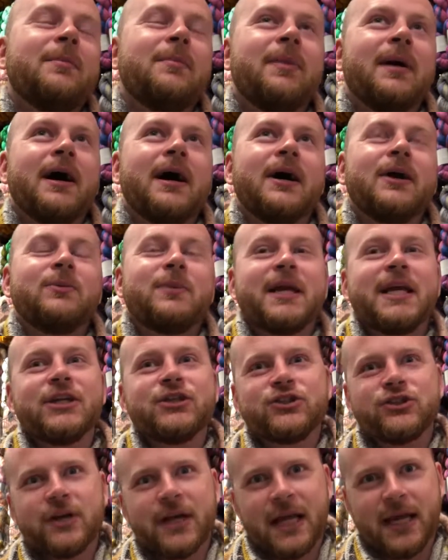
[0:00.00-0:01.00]
but we can
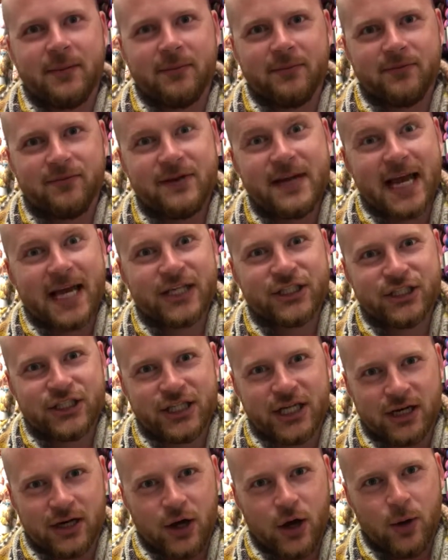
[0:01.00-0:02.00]
dream next
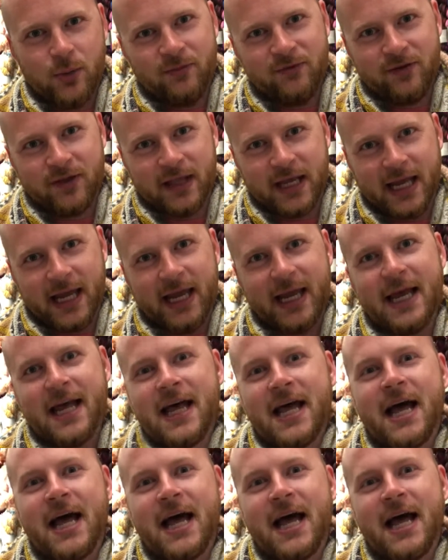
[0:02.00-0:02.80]
year, hopefully.